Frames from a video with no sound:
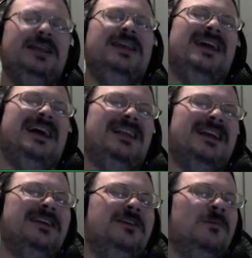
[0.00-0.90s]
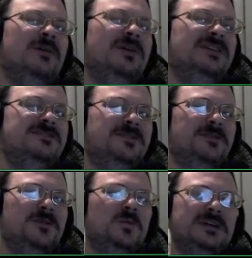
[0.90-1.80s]
Yeah, a lot of humanoids
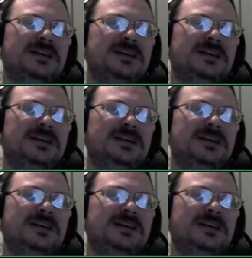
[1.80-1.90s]
do.